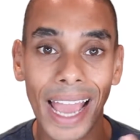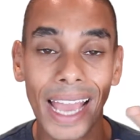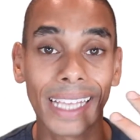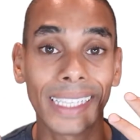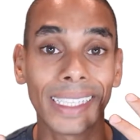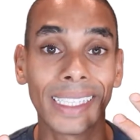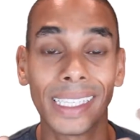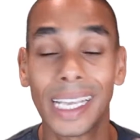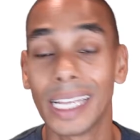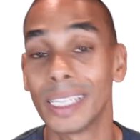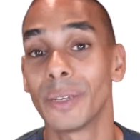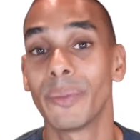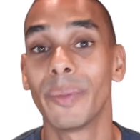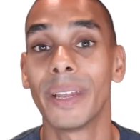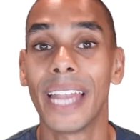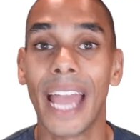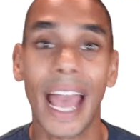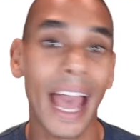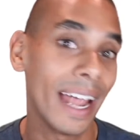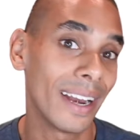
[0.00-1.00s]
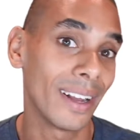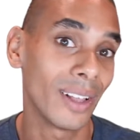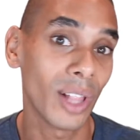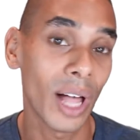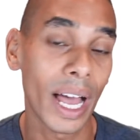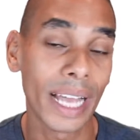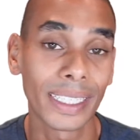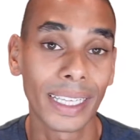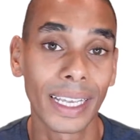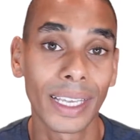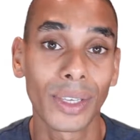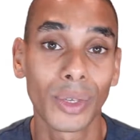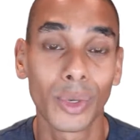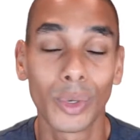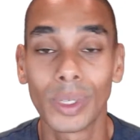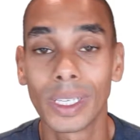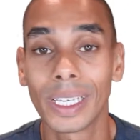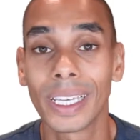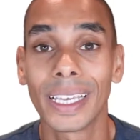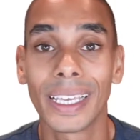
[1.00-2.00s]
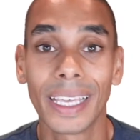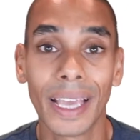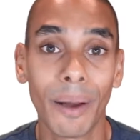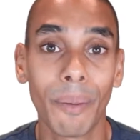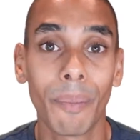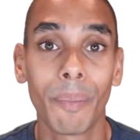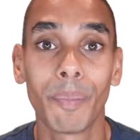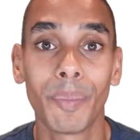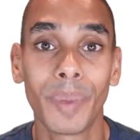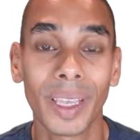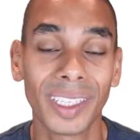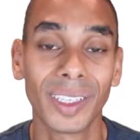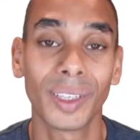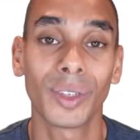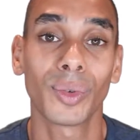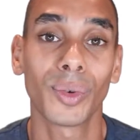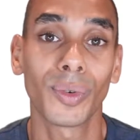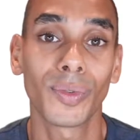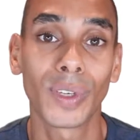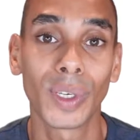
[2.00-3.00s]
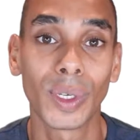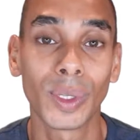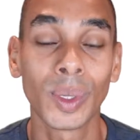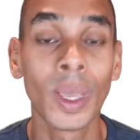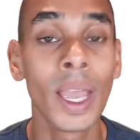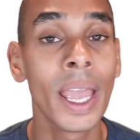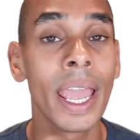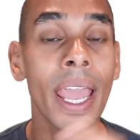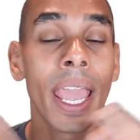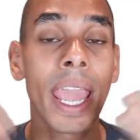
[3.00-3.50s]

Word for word: a sentiment analyzer using Yelp business reviews.